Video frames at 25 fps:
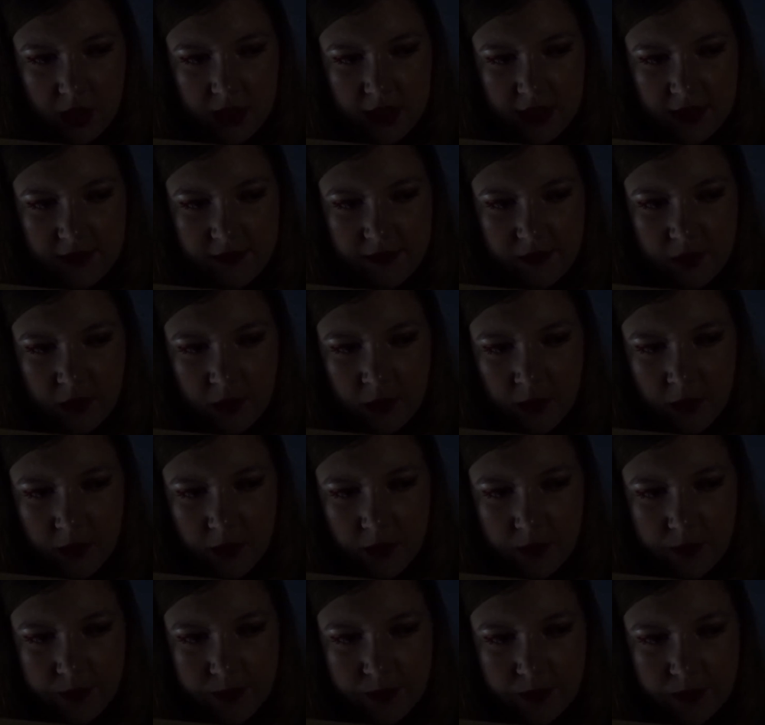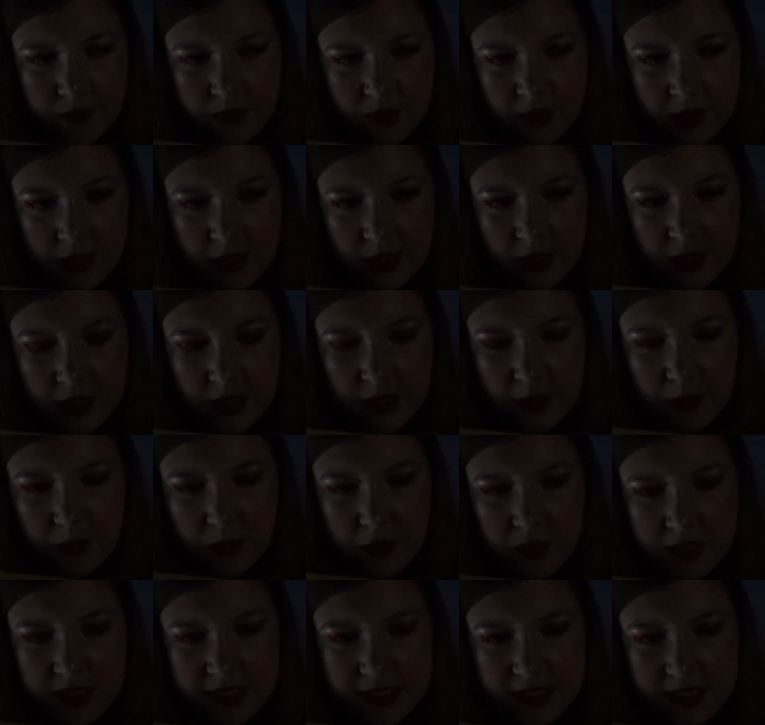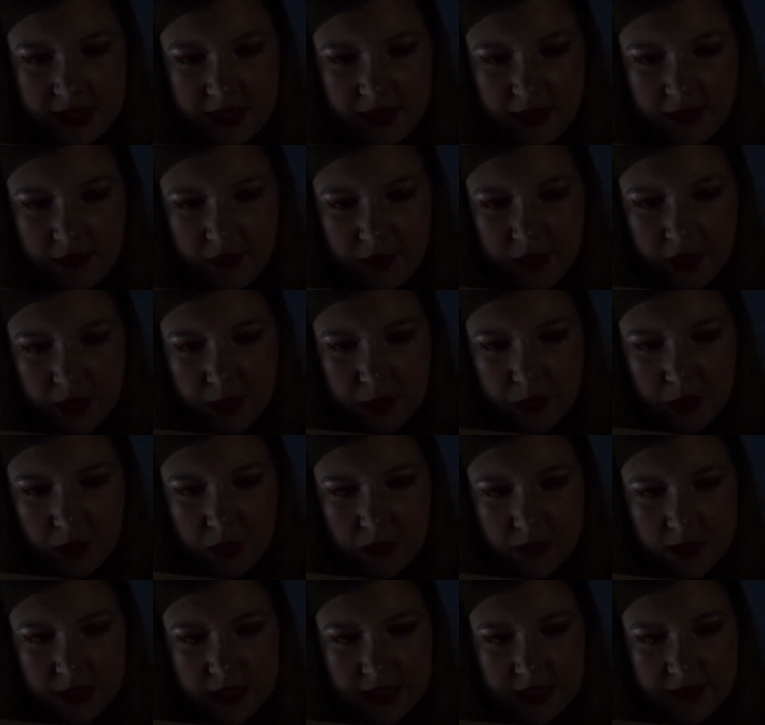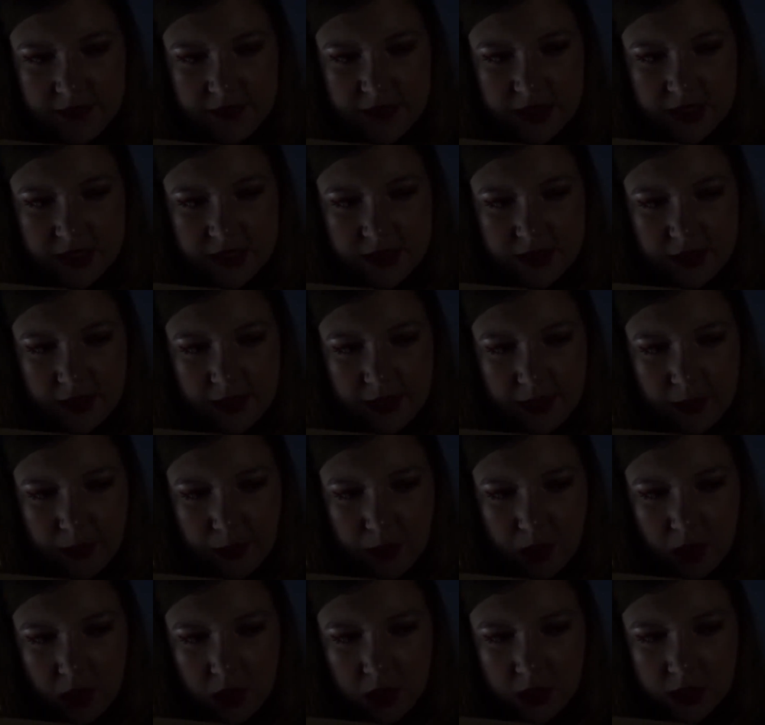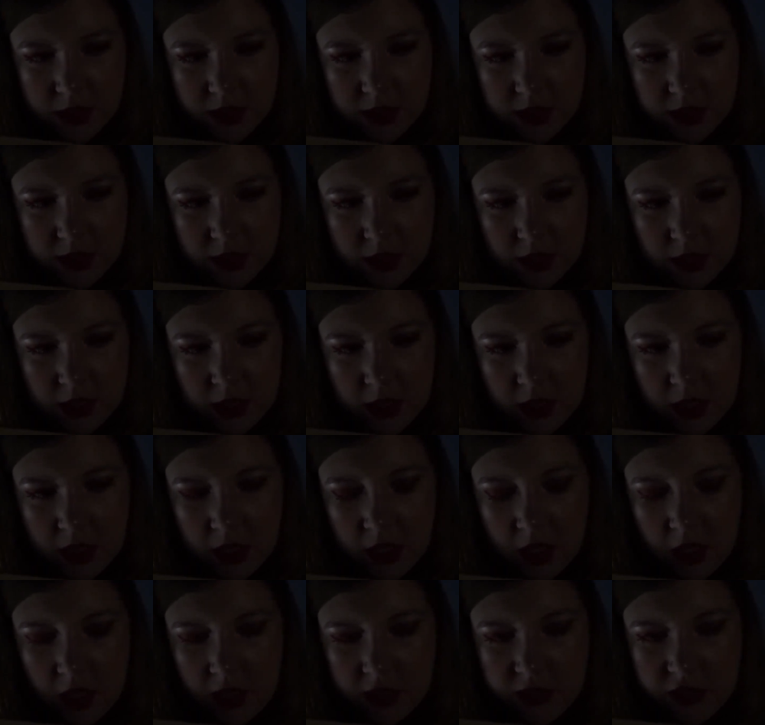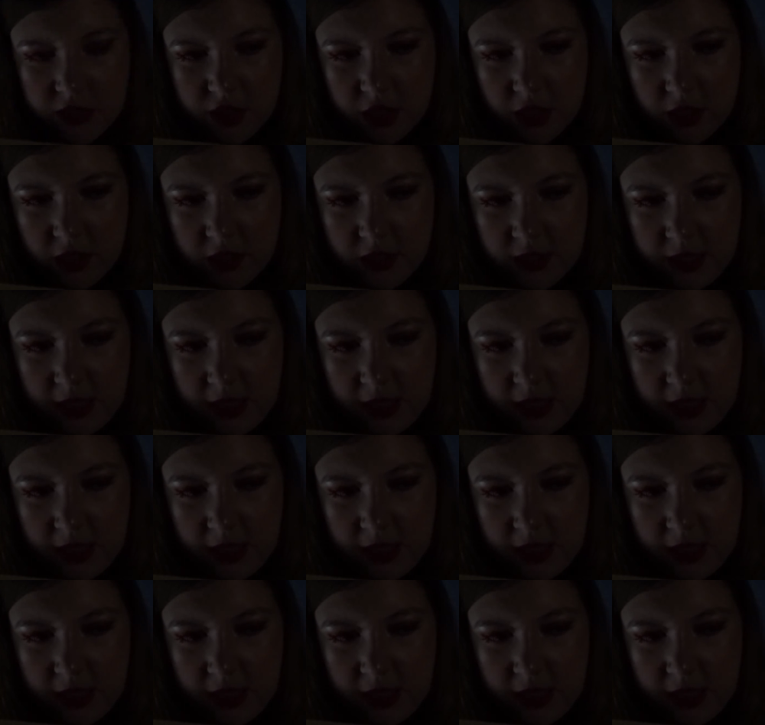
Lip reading: are they for? He pointed at the 3 balls left inside the box. I'll show you